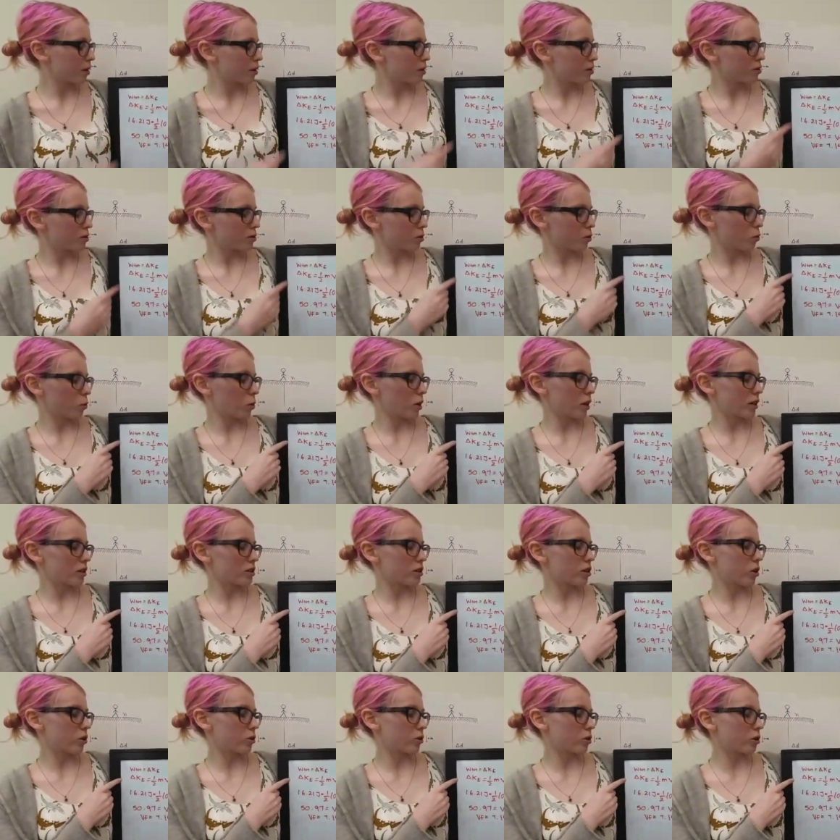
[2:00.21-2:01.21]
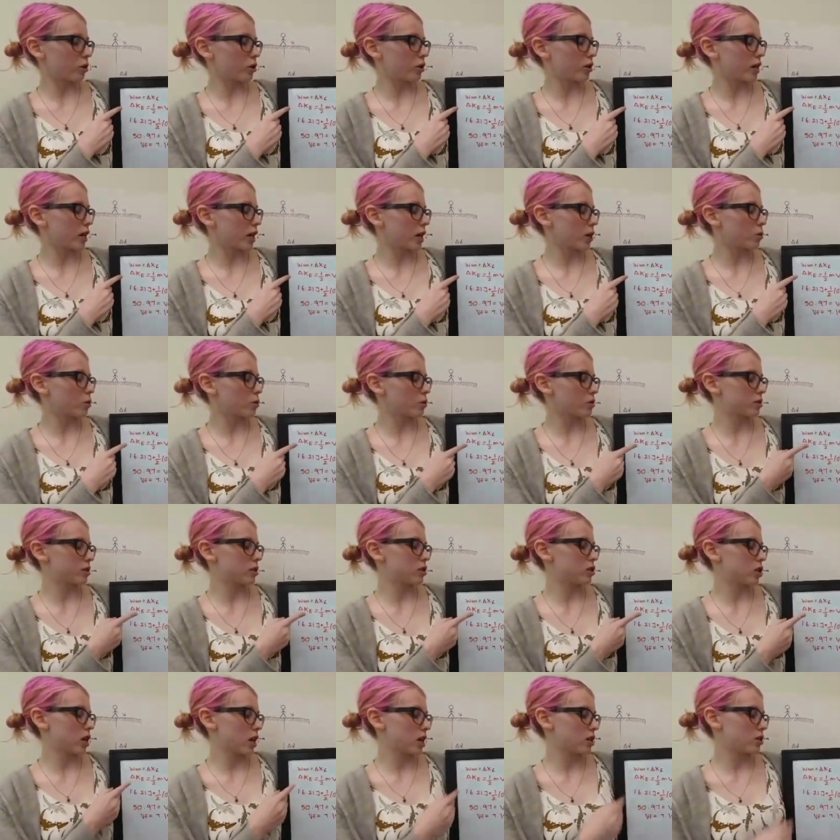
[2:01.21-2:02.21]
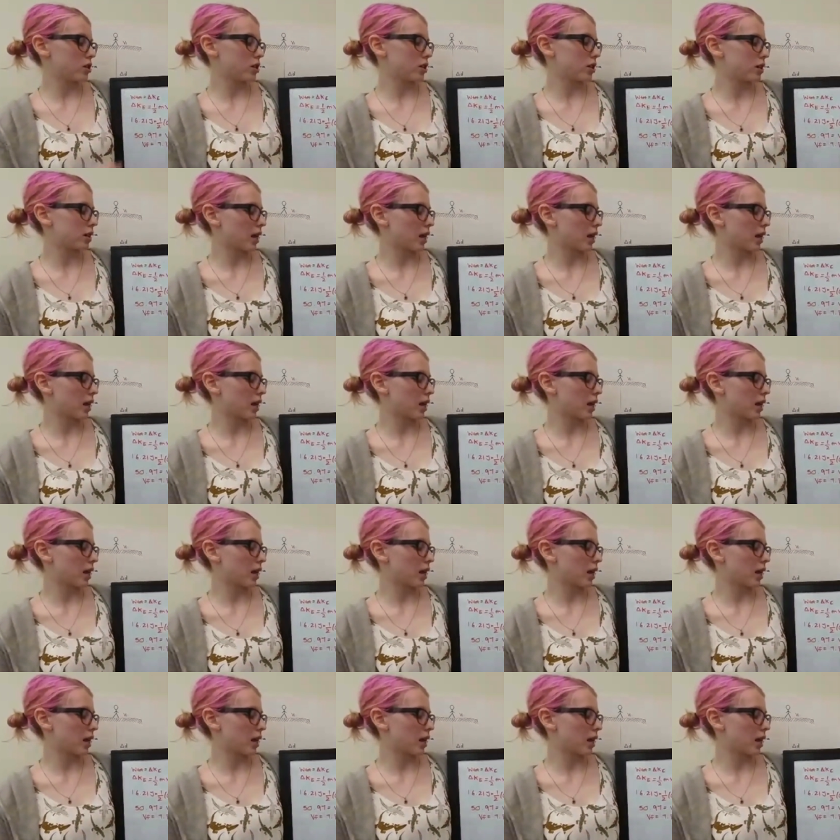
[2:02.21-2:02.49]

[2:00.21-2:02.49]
So work total equals the change in